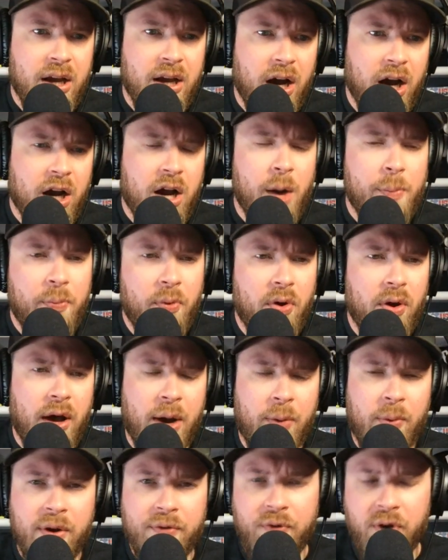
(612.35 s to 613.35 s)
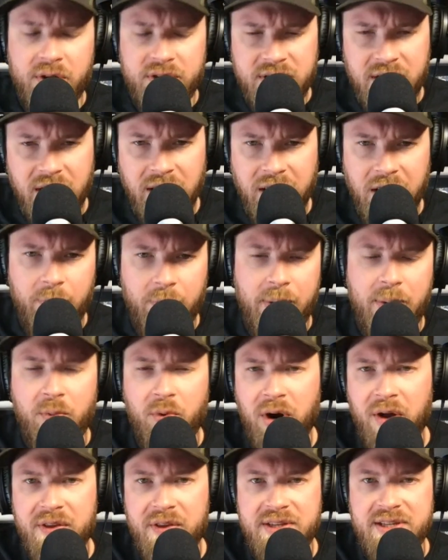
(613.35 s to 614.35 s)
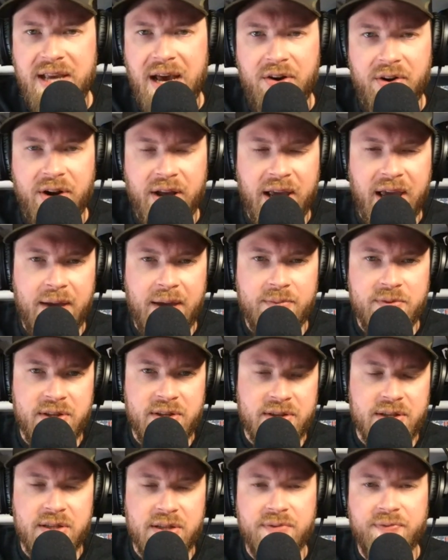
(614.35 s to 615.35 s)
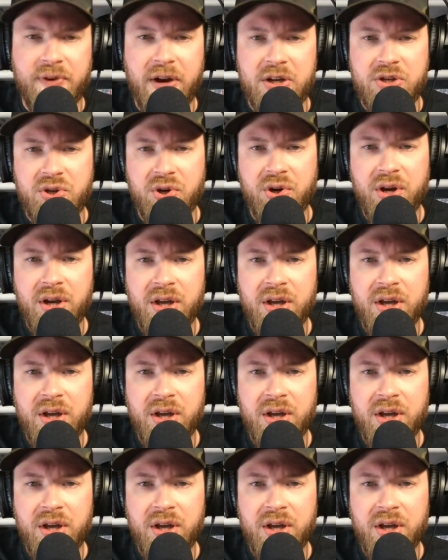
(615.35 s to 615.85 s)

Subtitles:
A couple, I want to focus in a little bit more on the Saturday game since it's fresher.